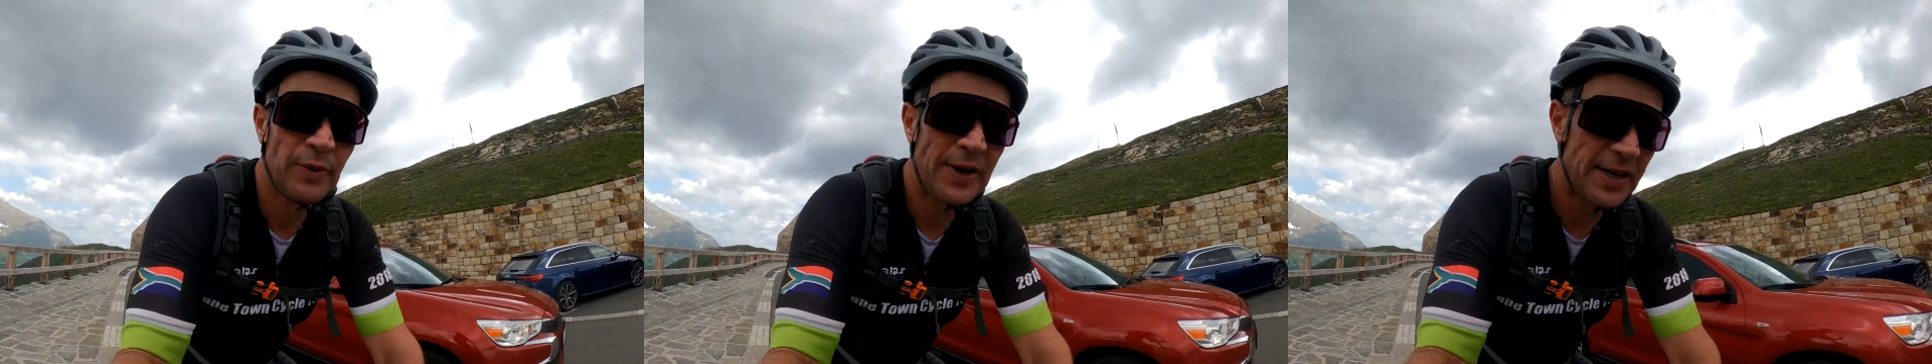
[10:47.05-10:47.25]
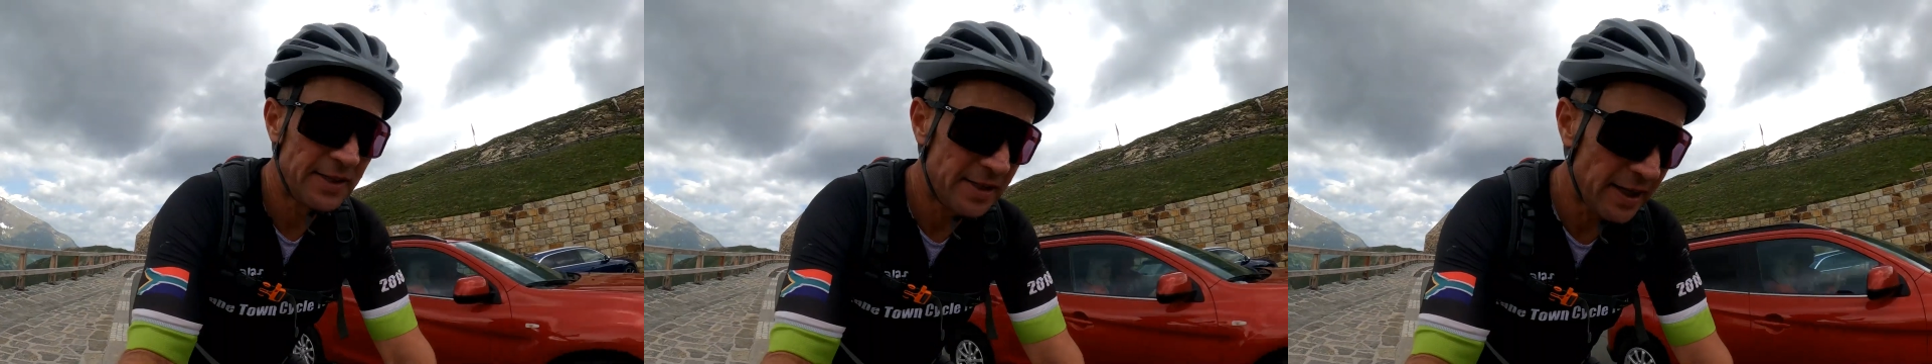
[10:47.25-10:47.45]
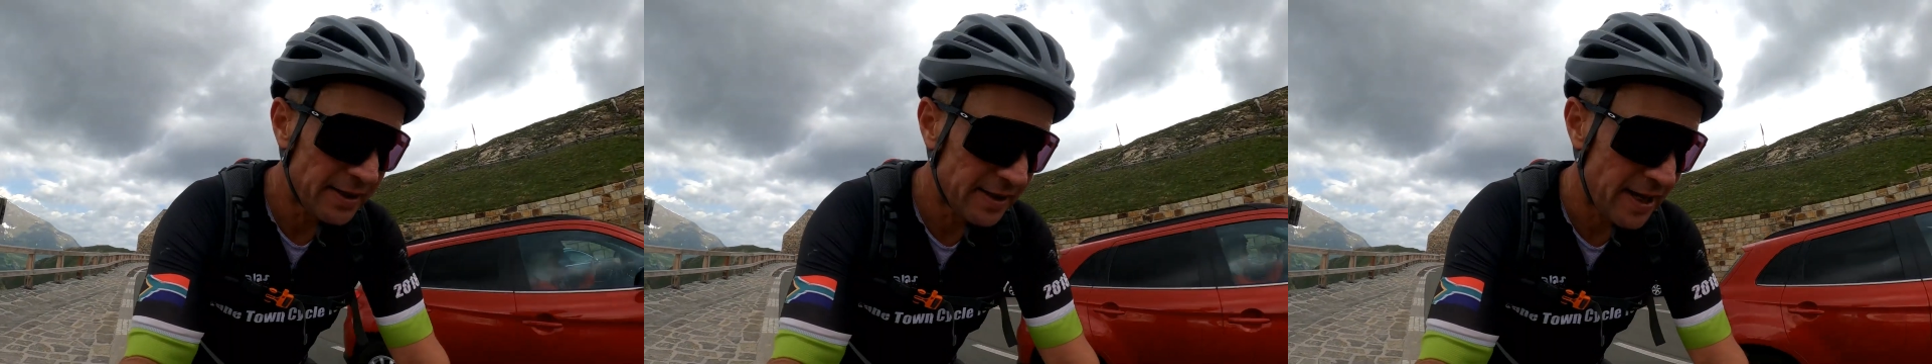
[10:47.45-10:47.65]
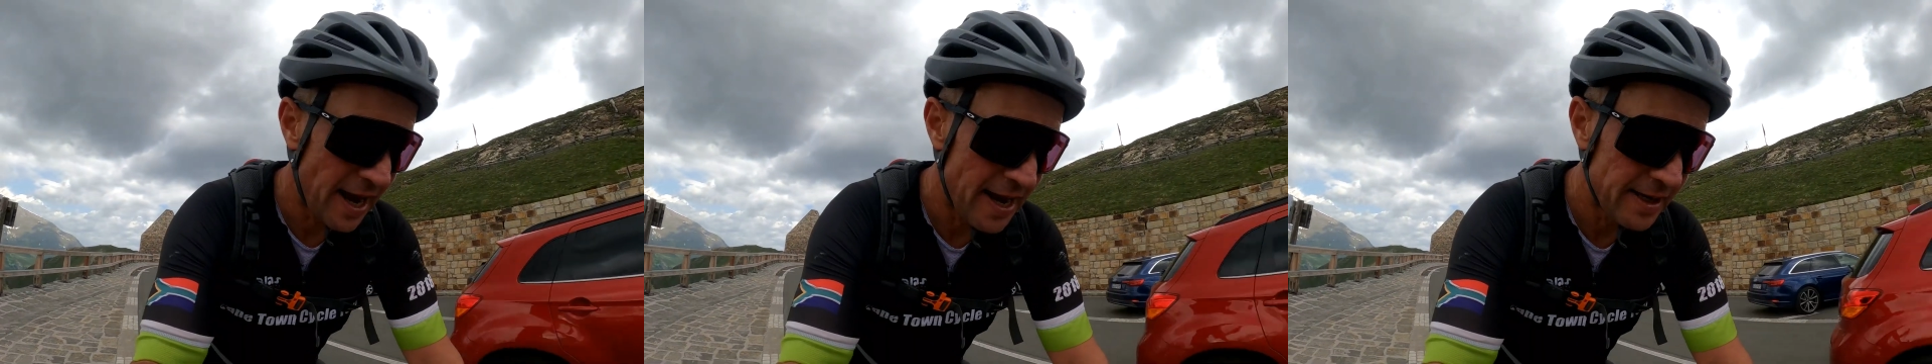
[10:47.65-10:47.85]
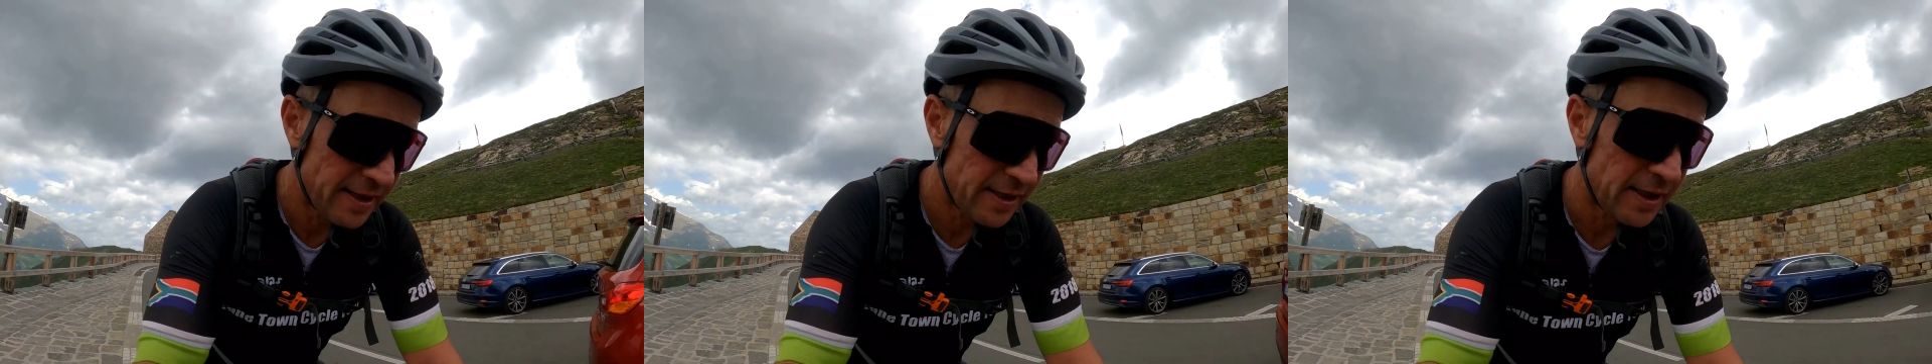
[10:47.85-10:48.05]
Twenty-six
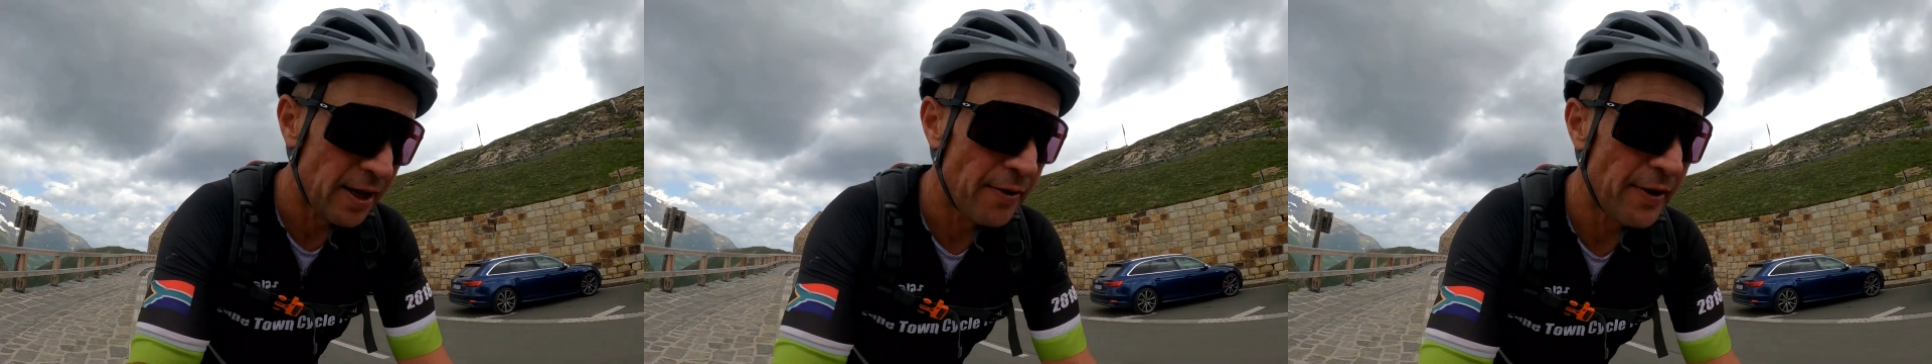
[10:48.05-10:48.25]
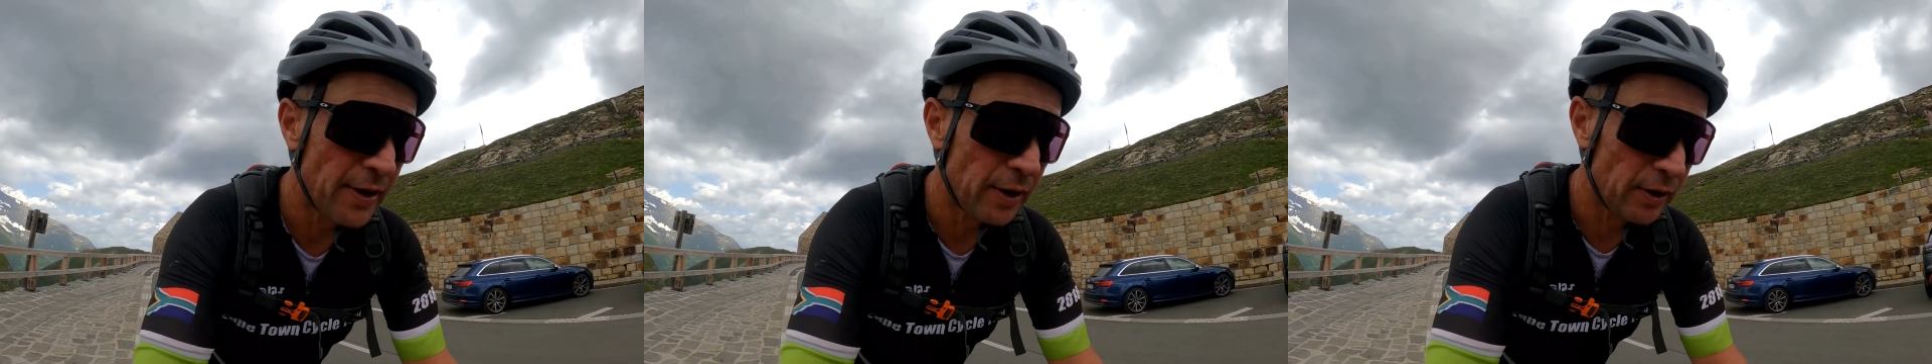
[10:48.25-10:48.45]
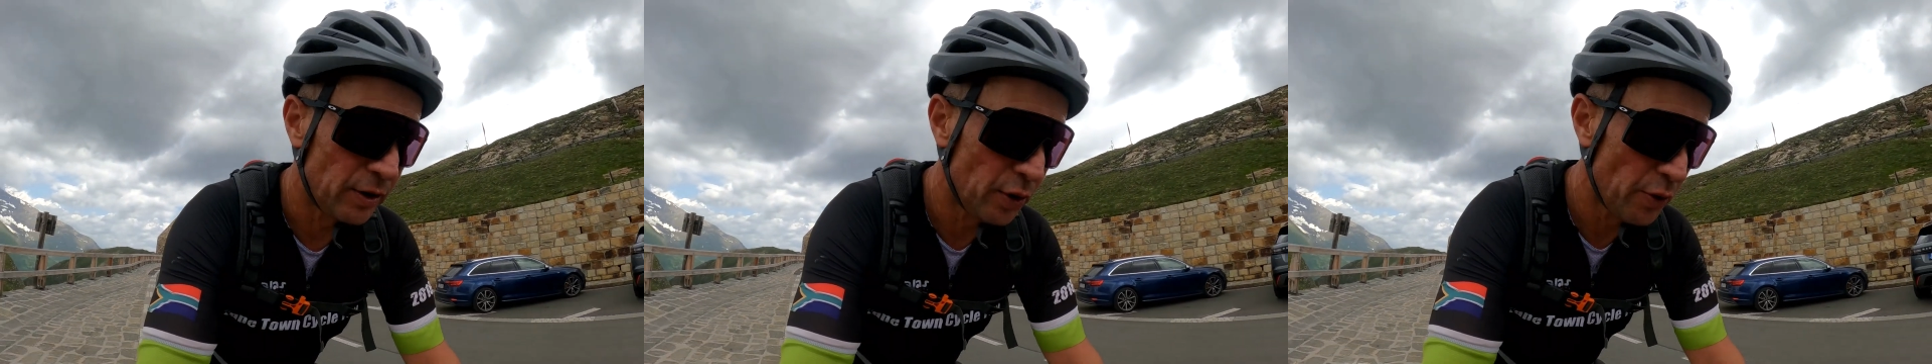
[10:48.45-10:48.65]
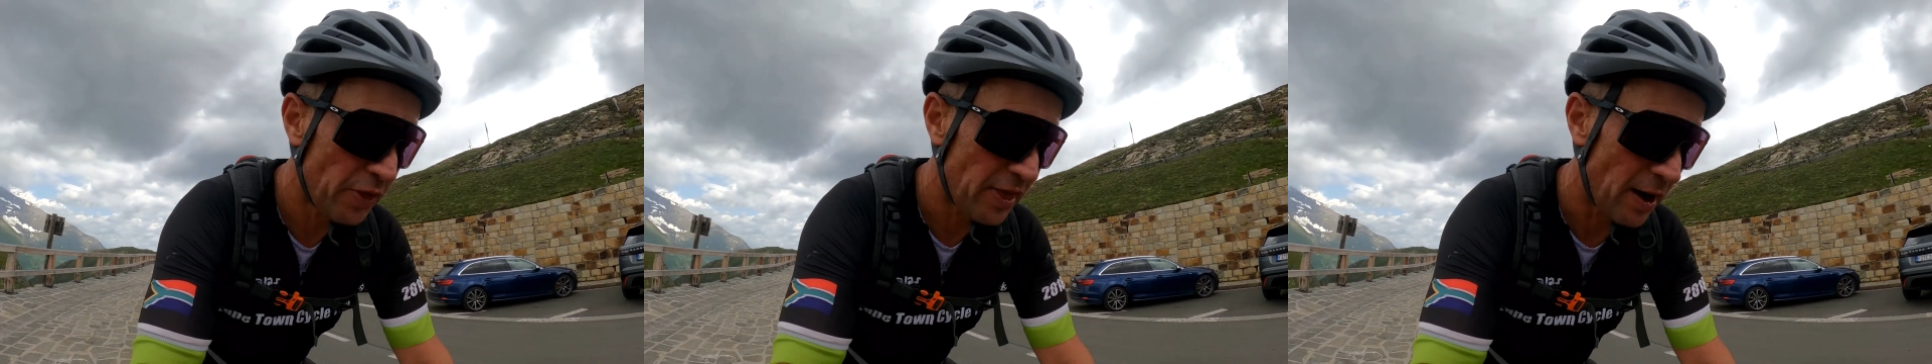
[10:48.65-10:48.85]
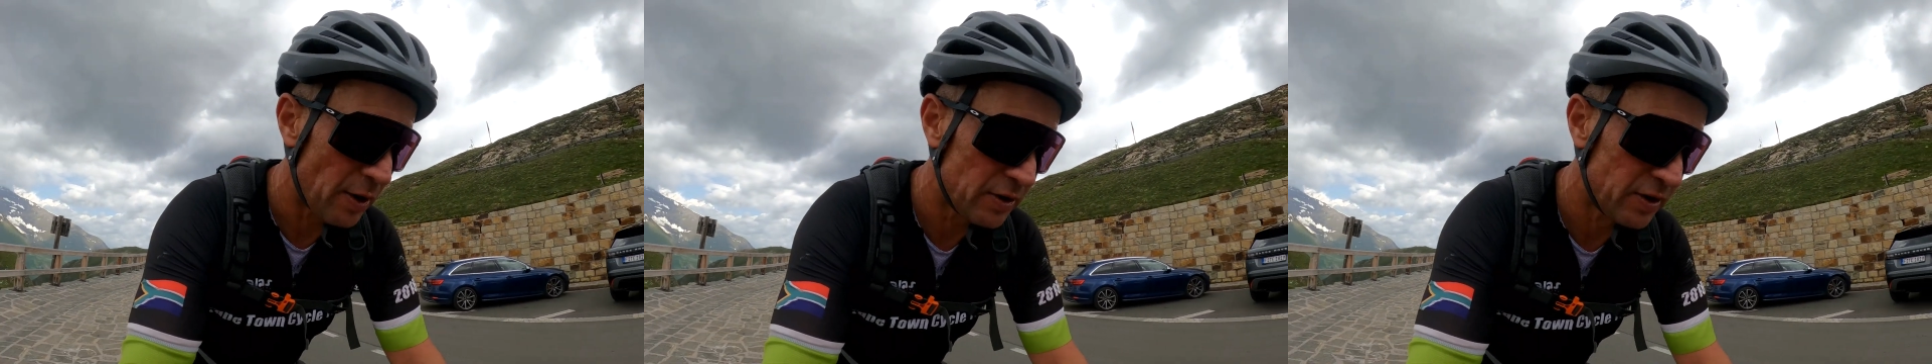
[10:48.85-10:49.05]
k's. We are on
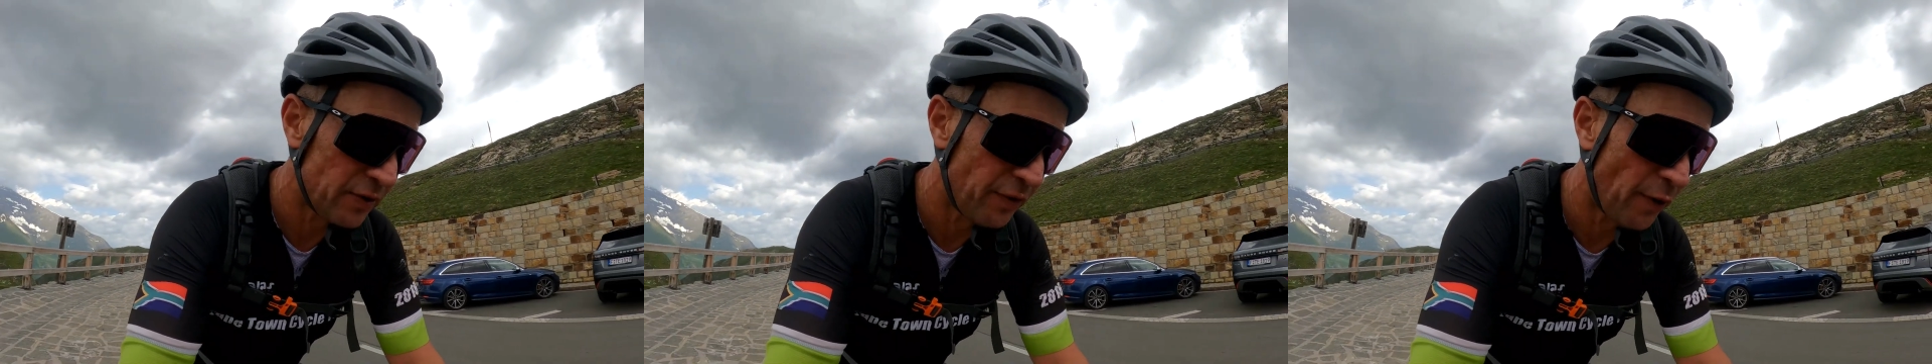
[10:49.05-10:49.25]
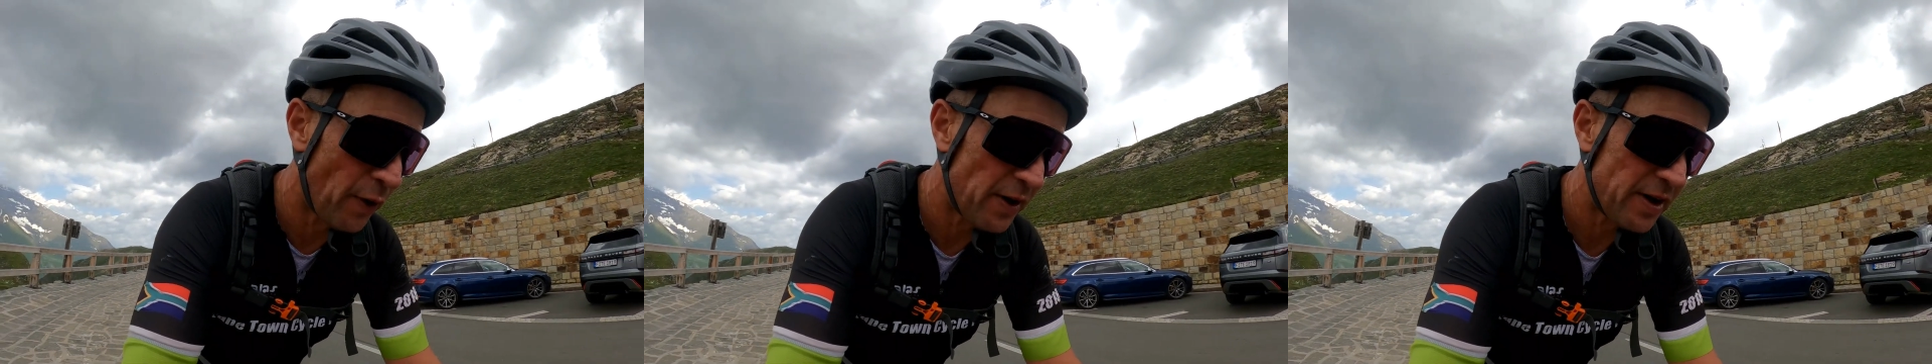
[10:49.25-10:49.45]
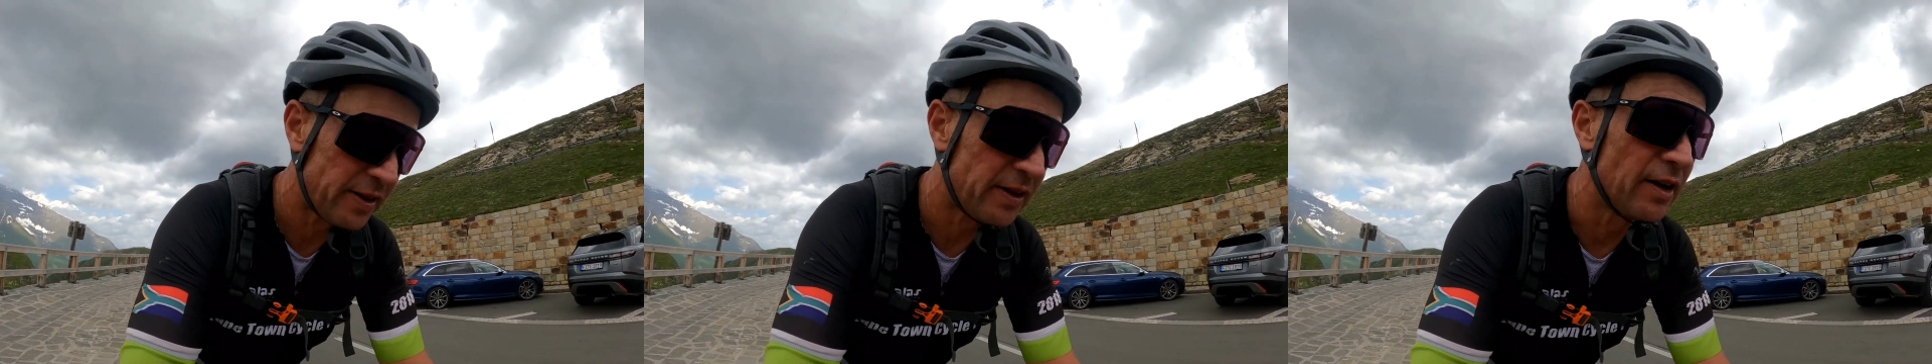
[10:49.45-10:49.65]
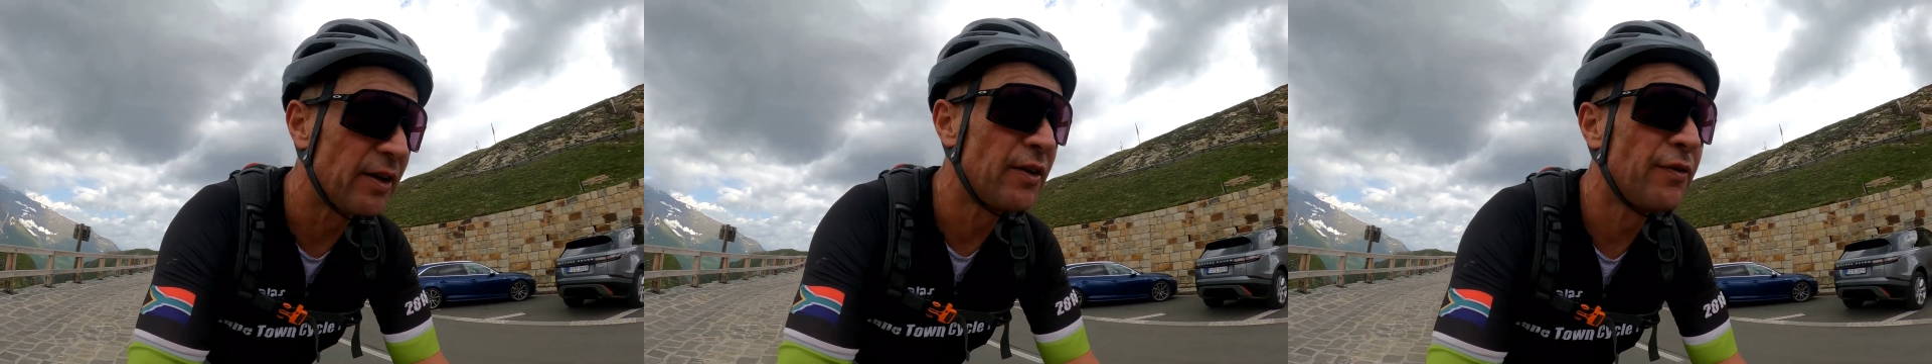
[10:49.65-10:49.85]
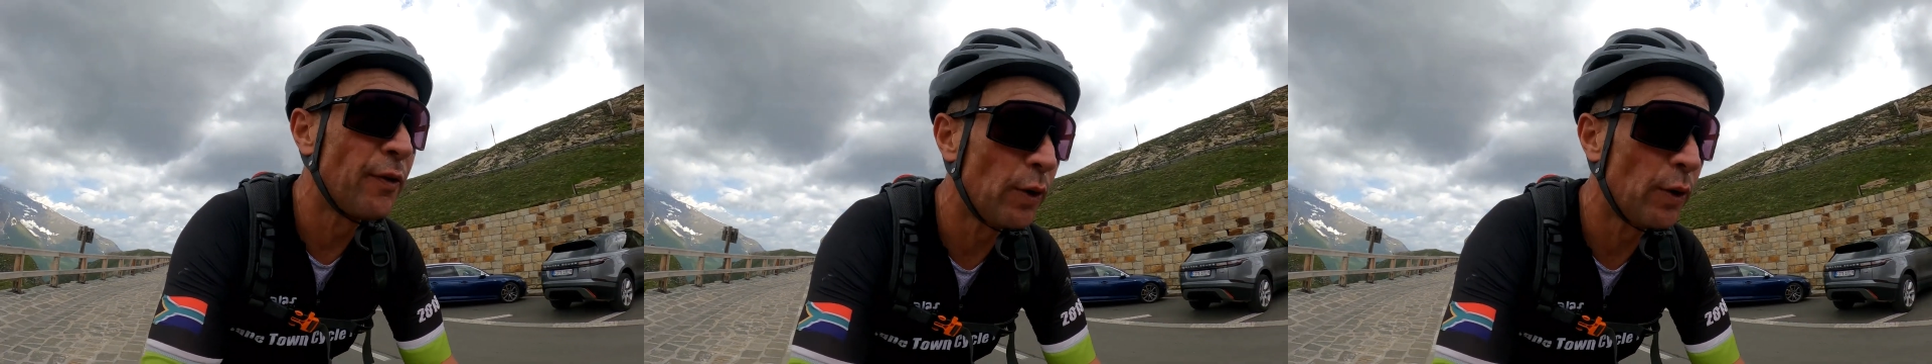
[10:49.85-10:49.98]
two thousand four hundred and